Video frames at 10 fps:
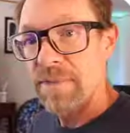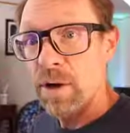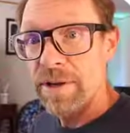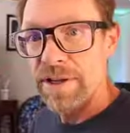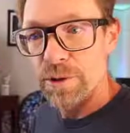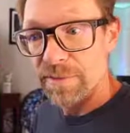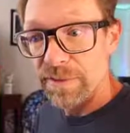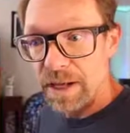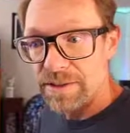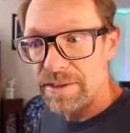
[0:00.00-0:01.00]
Okay, so I've
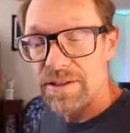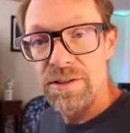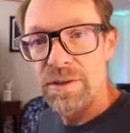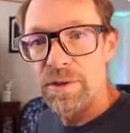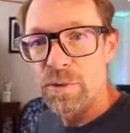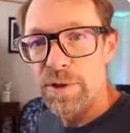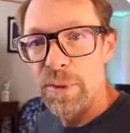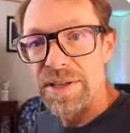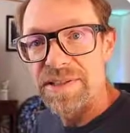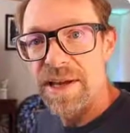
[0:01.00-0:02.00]
logged into the
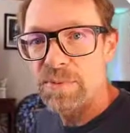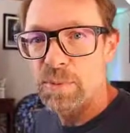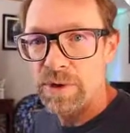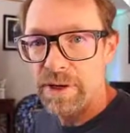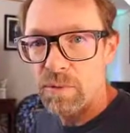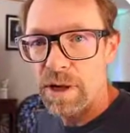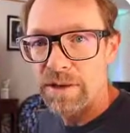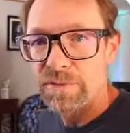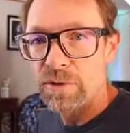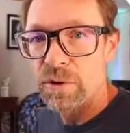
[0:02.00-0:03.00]
WordPress dashboard at
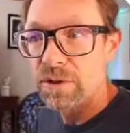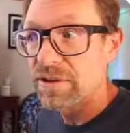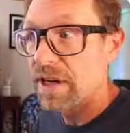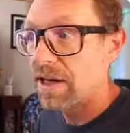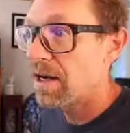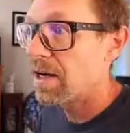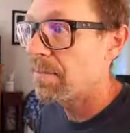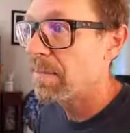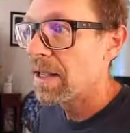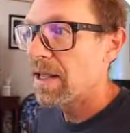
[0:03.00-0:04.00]

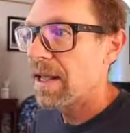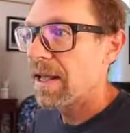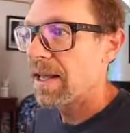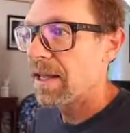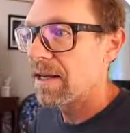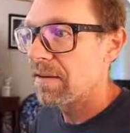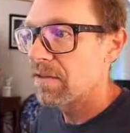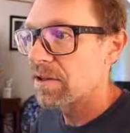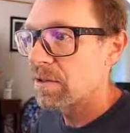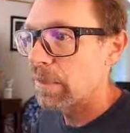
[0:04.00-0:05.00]
wildfoodgirl.com, and I've
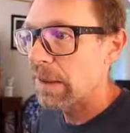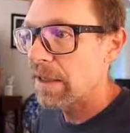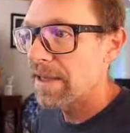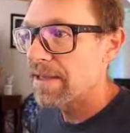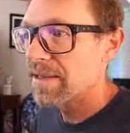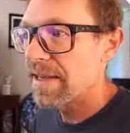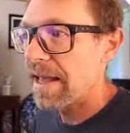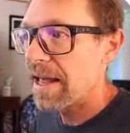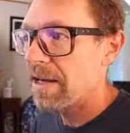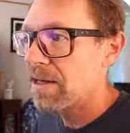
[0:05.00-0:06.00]
gone to plugins,
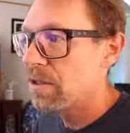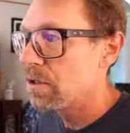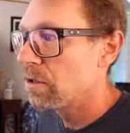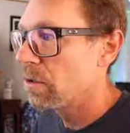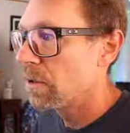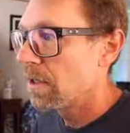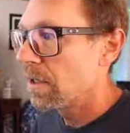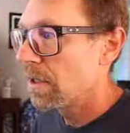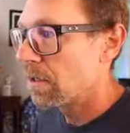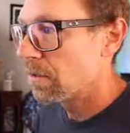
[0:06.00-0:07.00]
add new,
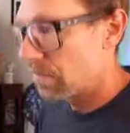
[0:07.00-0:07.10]
and over